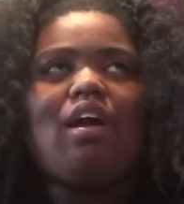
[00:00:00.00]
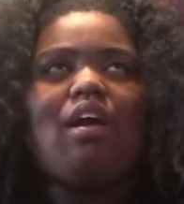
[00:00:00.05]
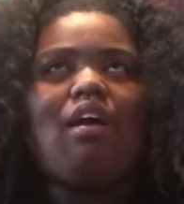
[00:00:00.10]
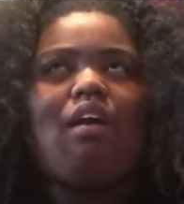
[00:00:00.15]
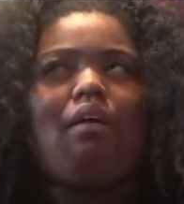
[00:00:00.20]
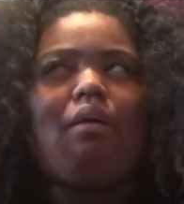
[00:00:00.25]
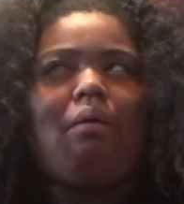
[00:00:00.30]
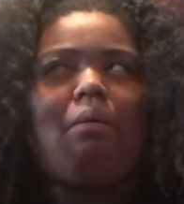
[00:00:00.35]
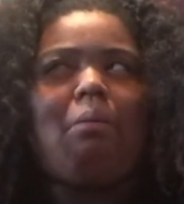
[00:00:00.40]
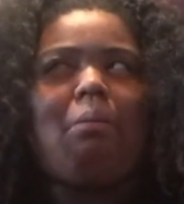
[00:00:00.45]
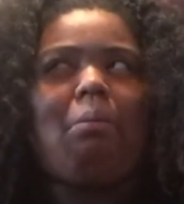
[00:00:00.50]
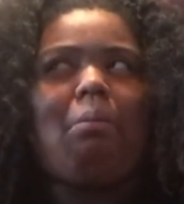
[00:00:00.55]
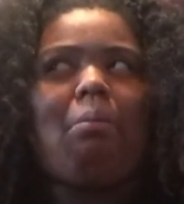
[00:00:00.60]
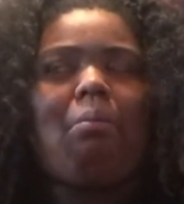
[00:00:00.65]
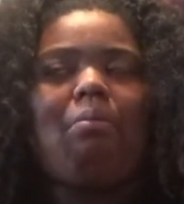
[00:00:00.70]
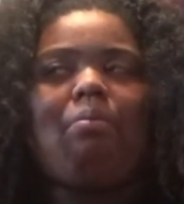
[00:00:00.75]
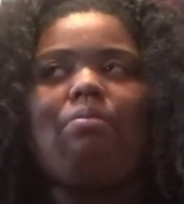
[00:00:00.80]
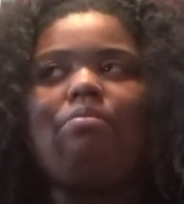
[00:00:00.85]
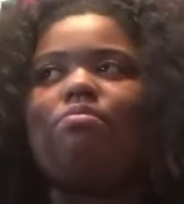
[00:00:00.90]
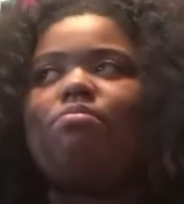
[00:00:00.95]
All right,
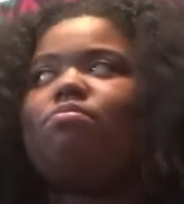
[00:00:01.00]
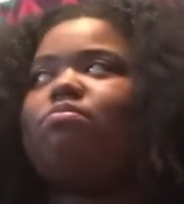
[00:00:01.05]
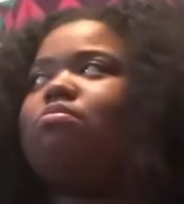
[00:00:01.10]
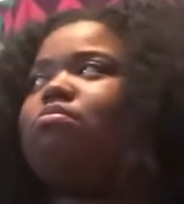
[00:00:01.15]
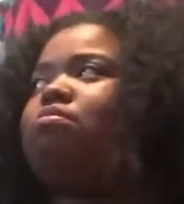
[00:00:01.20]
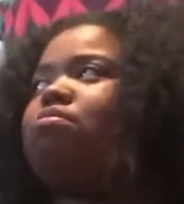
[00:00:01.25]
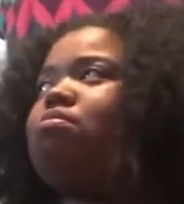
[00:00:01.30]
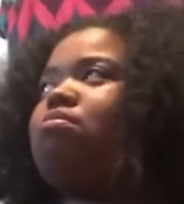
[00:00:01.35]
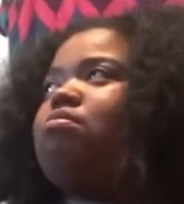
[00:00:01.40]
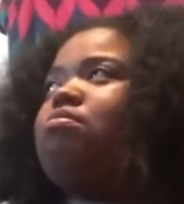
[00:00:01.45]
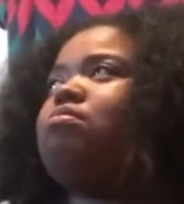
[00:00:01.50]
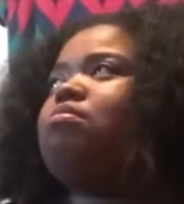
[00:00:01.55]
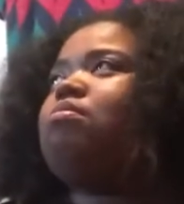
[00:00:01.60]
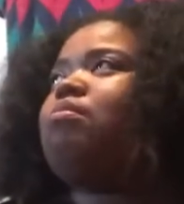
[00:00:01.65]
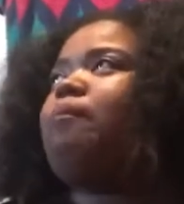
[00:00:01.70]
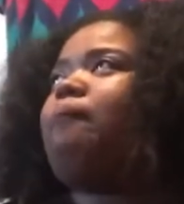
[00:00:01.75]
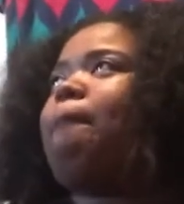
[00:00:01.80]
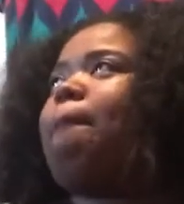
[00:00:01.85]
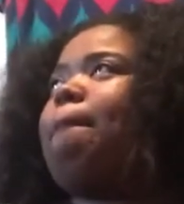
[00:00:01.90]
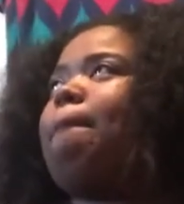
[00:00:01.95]
we understand. All
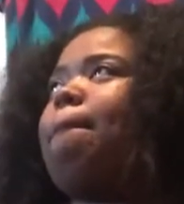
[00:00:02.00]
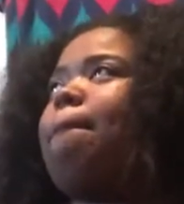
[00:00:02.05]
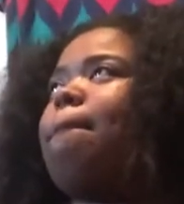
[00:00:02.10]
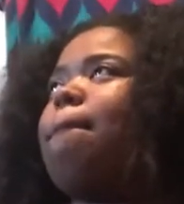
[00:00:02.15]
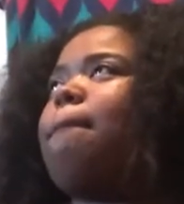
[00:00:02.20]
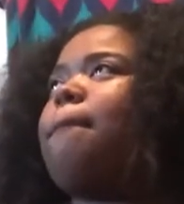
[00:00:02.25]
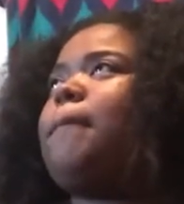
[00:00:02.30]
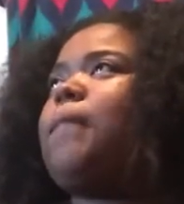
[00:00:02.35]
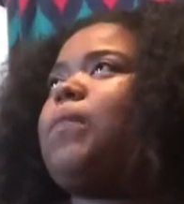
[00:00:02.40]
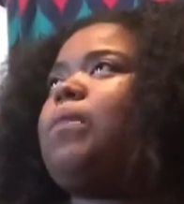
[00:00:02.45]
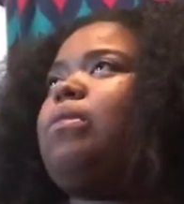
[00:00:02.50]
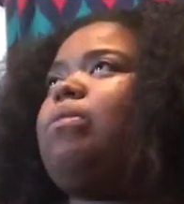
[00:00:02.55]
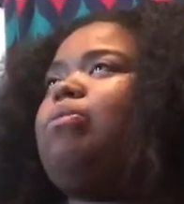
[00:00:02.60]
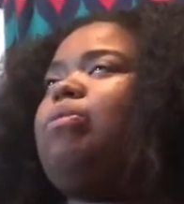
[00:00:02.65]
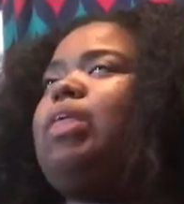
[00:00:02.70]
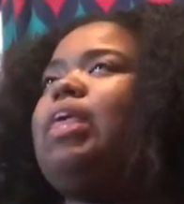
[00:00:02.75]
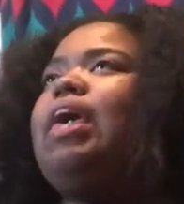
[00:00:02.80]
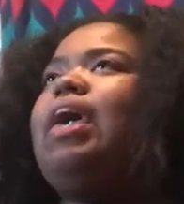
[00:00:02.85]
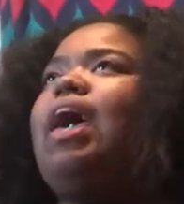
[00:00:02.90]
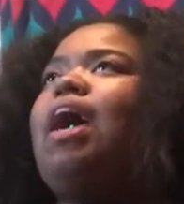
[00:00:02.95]
right.
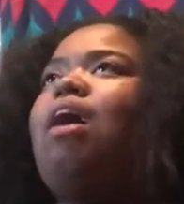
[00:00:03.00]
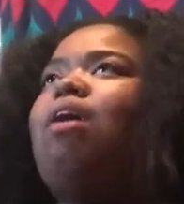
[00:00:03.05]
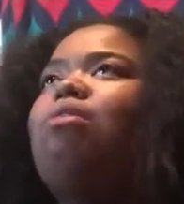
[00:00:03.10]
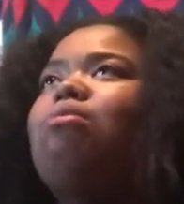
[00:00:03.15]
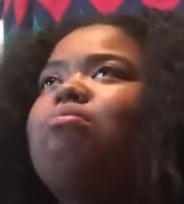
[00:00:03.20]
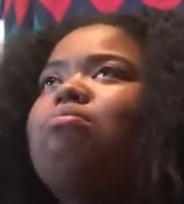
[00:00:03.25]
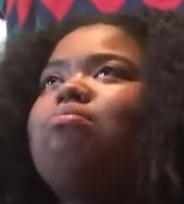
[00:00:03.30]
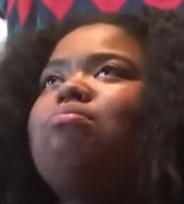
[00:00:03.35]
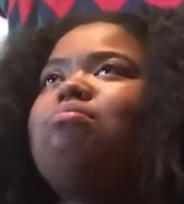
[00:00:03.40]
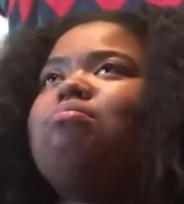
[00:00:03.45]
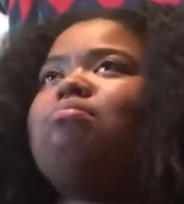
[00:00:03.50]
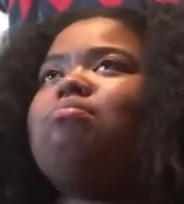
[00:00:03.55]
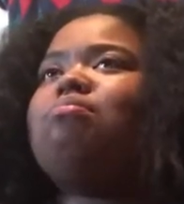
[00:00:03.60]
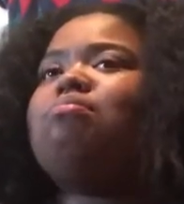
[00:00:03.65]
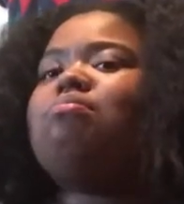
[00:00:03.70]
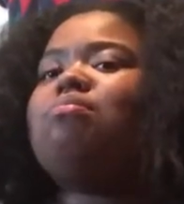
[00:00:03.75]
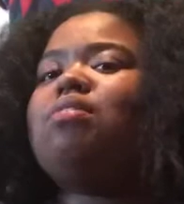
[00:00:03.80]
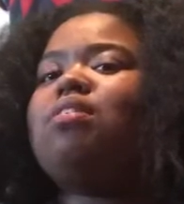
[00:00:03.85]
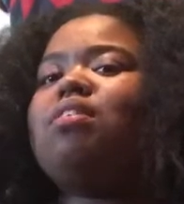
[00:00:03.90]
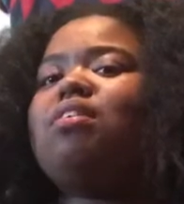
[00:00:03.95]
Get out.
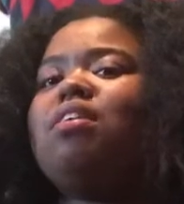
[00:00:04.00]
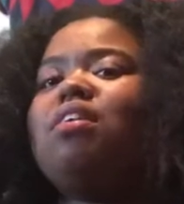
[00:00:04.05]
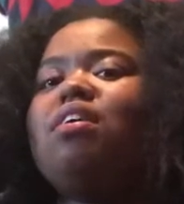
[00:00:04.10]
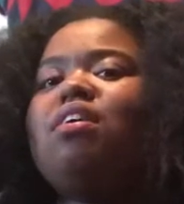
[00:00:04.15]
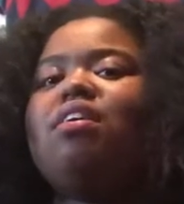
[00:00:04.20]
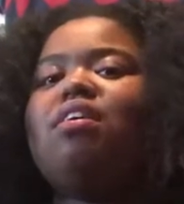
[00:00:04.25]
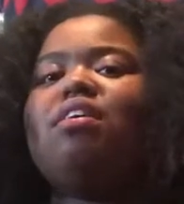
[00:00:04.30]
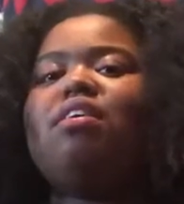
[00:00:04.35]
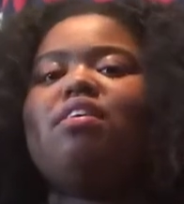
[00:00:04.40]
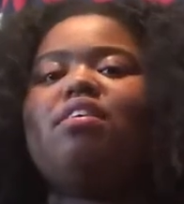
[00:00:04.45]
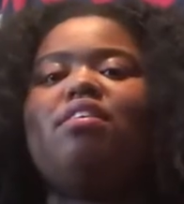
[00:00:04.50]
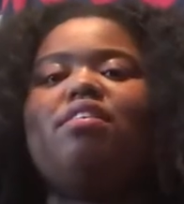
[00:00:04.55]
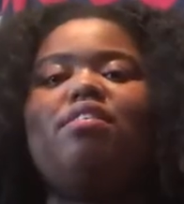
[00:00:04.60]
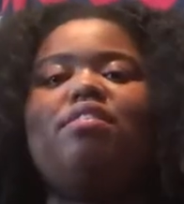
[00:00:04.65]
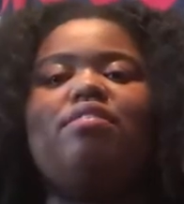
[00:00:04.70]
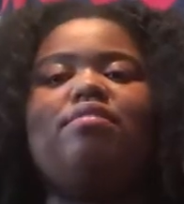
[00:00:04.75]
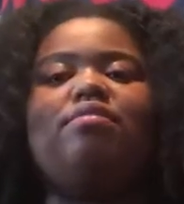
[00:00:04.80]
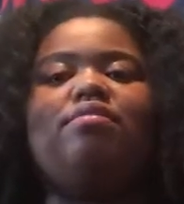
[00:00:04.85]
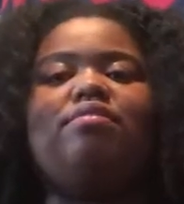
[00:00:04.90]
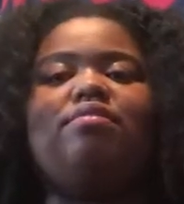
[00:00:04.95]
I don't know what get out
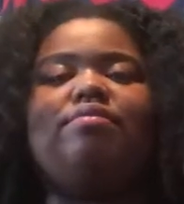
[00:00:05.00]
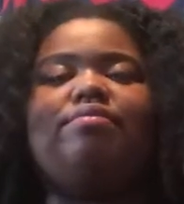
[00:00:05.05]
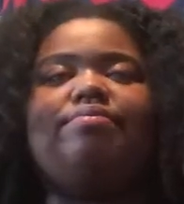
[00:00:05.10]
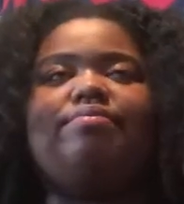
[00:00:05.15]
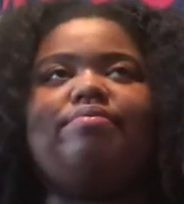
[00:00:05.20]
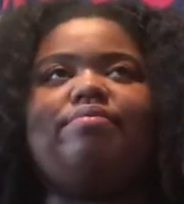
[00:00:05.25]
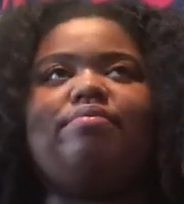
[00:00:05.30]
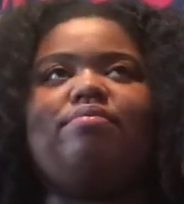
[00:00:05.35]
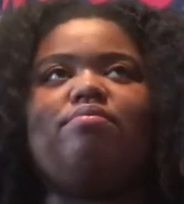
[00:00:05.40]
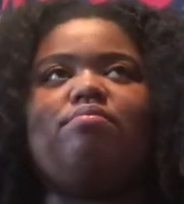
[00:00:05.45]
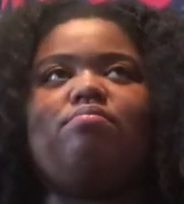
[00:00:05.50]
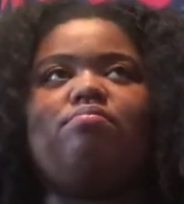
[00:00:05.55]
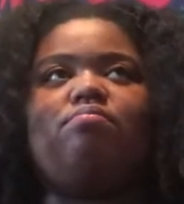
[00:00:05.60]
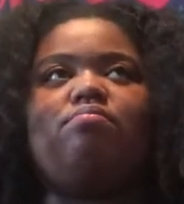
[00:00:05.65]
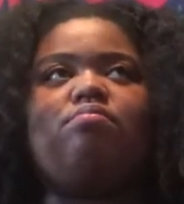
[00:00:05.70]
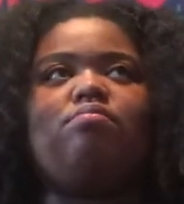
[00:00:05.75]
means. Can you spell it?